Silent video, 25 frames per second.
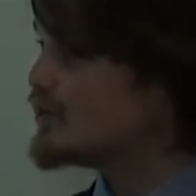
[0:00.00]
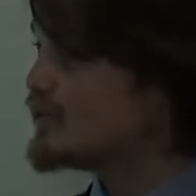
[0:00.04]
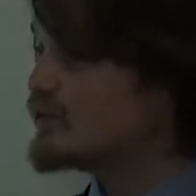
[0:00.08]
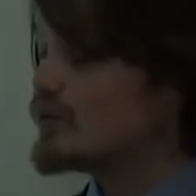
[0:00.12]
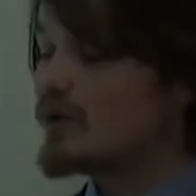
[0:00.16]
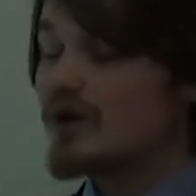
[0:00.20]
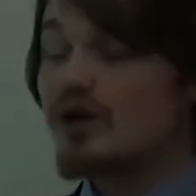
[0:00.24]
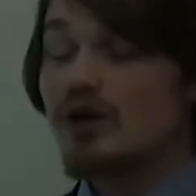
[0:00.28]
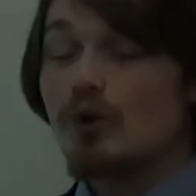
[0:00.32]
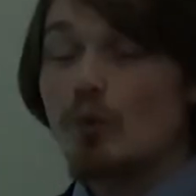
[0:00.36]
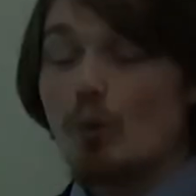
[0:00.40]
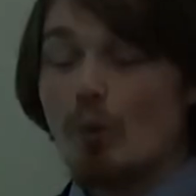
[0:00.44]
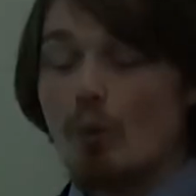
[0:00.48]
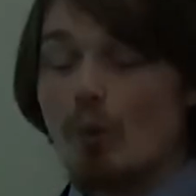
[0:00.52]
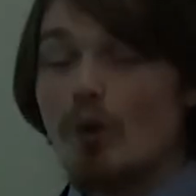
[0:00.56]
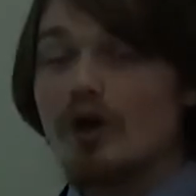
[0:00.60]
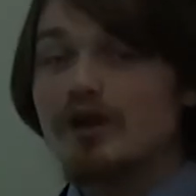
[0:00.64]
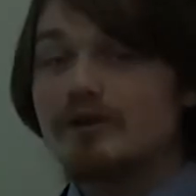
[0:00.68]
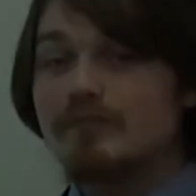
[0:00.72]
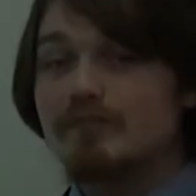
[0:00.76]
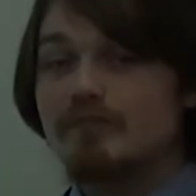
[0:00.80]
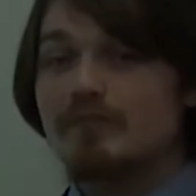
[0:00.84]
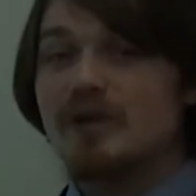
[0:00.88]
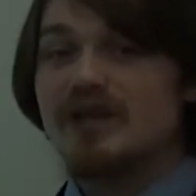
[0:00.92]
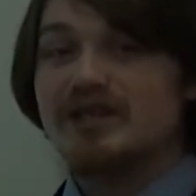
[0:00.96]
to
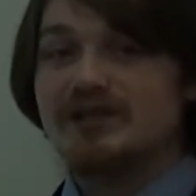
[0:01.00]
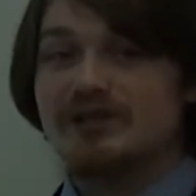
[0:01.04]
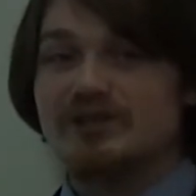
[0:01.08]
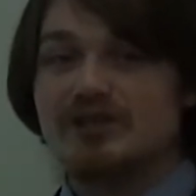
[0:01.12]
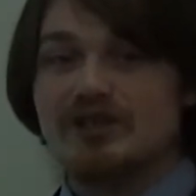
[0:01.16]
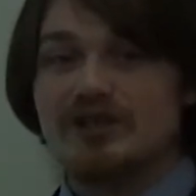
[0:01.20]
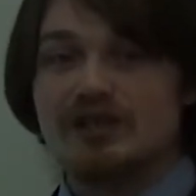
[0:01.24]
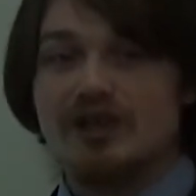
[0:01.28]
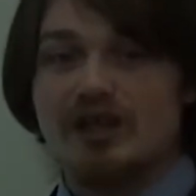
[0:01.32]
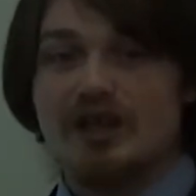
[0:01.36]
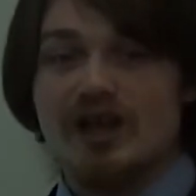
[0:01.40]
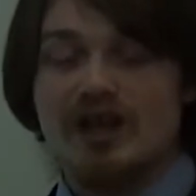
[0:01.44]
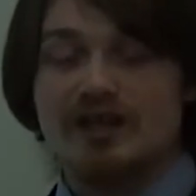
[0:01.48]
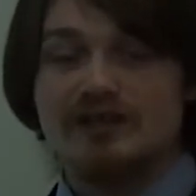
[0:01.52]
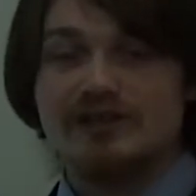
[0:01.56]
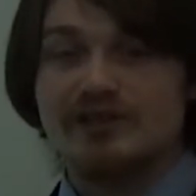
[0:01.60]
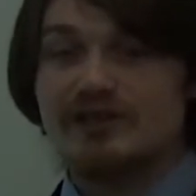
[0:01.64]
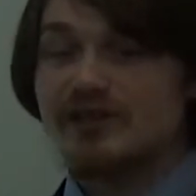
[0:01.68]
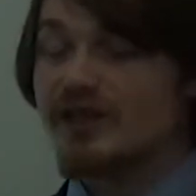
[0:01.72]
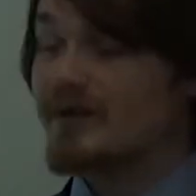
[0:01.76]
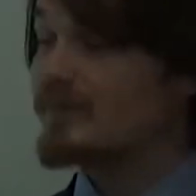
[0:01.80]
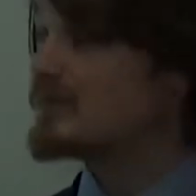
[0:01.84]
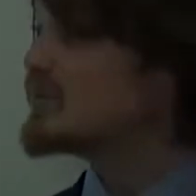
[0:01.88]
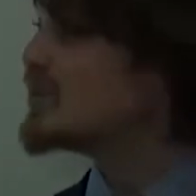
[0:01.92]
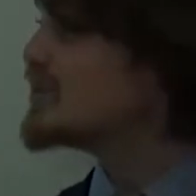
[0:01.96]
one basic
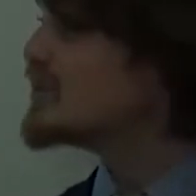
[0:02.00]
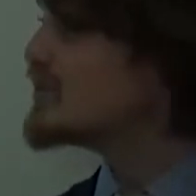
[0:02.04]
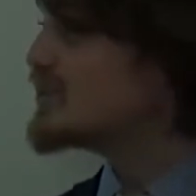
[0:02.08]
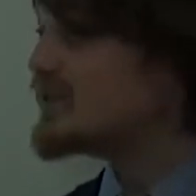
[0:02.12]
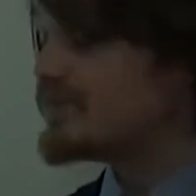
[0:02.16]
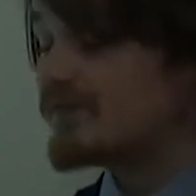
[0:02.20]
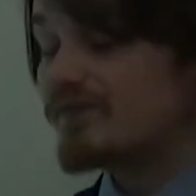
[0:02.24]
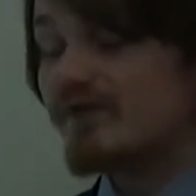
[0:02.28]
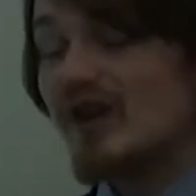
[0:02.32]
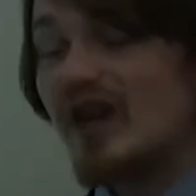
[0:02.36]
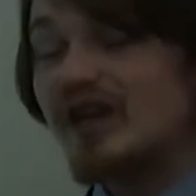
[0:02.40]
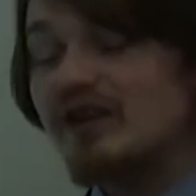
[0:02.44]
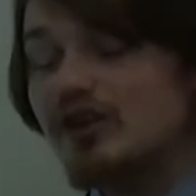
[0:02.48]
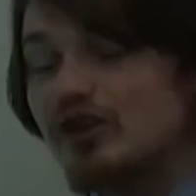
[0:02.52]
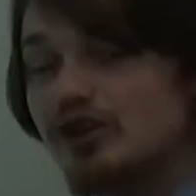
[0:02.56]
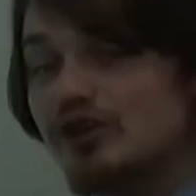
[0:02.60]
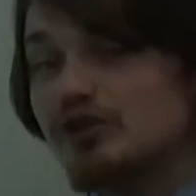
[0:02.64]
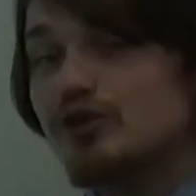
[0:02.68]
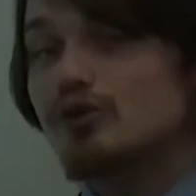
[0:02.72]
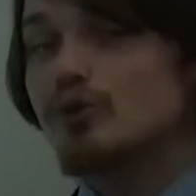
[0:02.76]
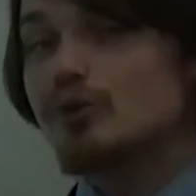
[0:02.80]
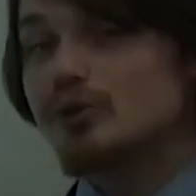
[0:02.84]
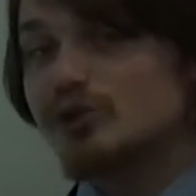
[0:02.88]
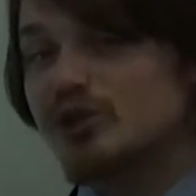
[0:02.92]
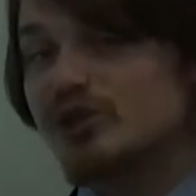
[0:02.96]
concept:
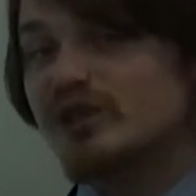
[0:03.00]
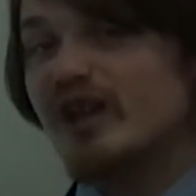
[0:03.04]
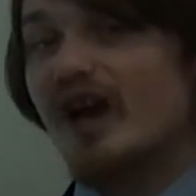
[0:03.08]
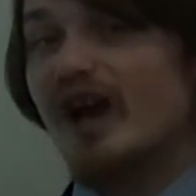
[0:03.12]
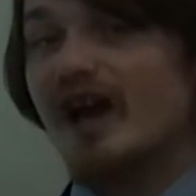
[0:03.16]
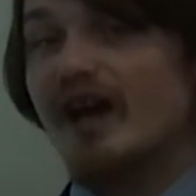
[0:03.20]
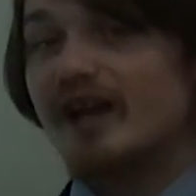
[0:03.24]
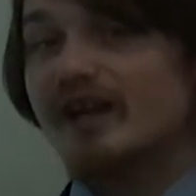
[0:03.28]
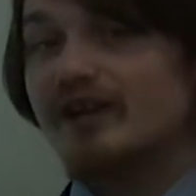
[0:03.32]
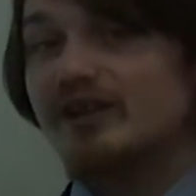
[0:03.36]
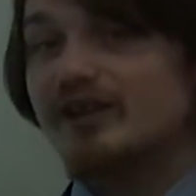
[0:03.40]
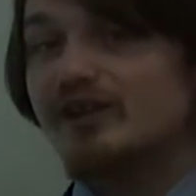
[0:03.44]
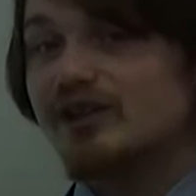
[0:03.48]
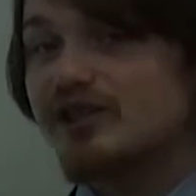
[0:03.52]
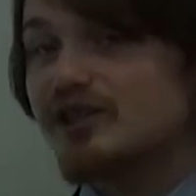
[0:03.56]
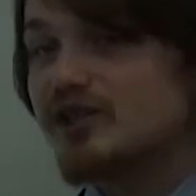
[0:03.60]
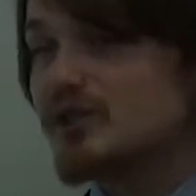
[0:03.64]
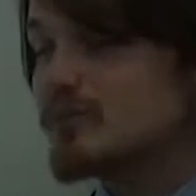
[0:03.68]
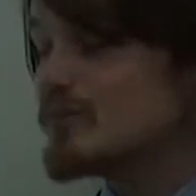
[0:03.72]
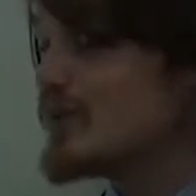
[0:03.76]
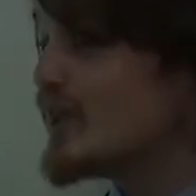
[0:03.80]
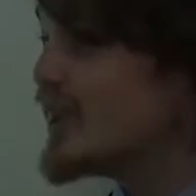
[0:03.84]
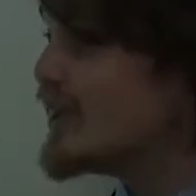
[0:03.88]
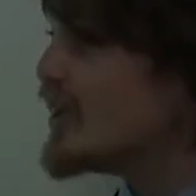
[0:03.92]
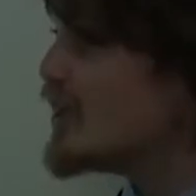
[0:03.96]
defending your side,
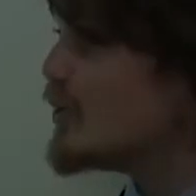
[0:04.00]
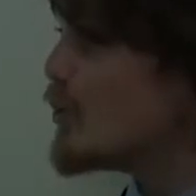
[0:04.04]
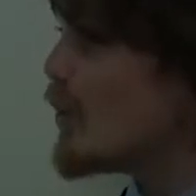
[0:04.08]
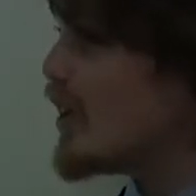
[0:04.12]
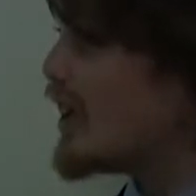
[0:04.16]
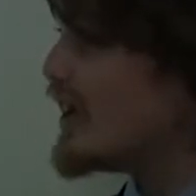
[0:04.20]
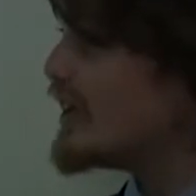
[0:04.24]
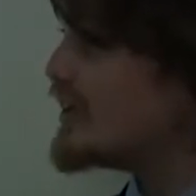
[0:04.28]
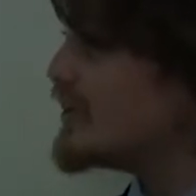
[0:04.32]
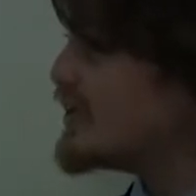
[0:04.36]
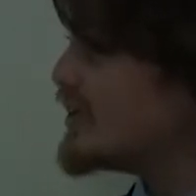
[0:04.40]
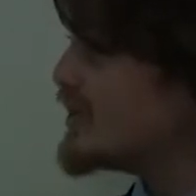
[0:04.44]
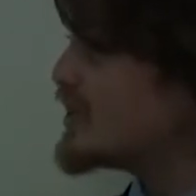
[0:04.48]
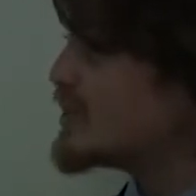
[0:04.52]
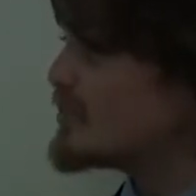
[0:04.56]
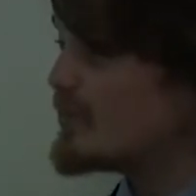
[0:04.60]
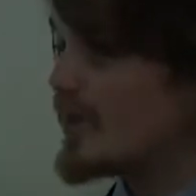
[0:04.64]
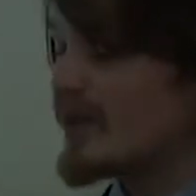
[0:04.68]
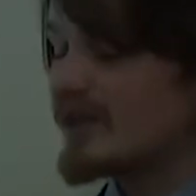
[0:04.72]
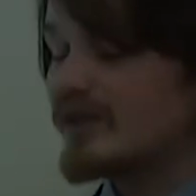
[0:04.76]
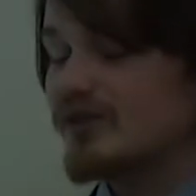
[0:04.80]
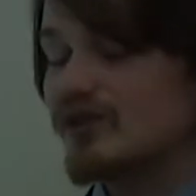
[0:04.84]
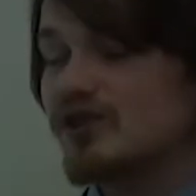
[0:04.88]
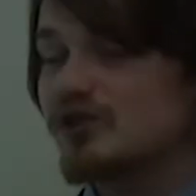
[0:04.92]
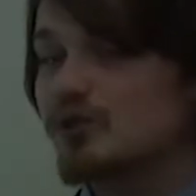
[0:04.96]
explaining why,
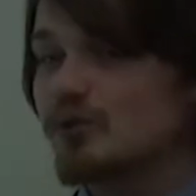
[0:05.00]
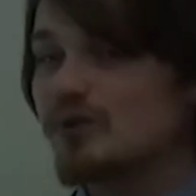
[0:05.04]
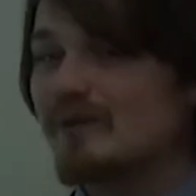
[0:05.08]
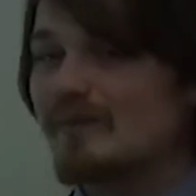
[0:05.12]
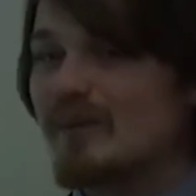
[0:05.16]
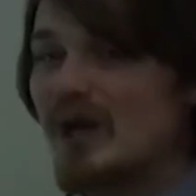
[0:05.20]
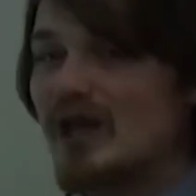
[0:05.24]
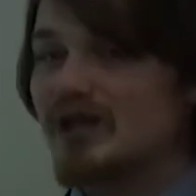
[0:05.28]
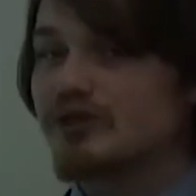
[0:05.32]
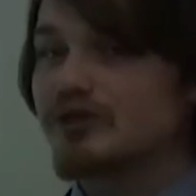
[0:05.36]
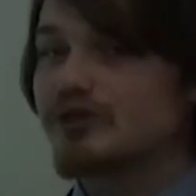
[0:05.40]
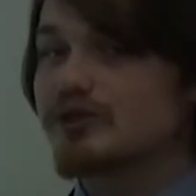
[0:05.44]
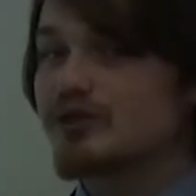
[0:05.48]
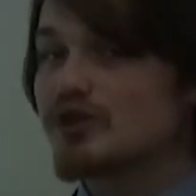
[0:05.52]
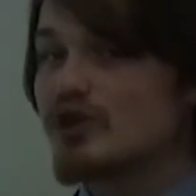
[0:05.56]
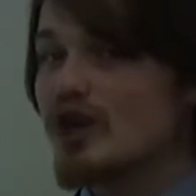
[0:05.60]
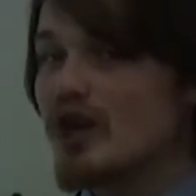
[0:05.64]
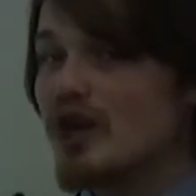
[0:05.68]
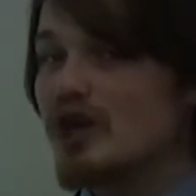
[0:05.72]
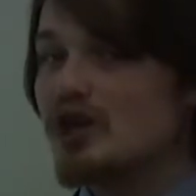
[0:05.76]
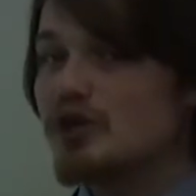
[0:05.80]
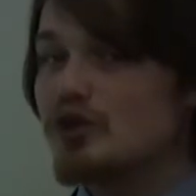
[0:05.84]
despite these rebuttals,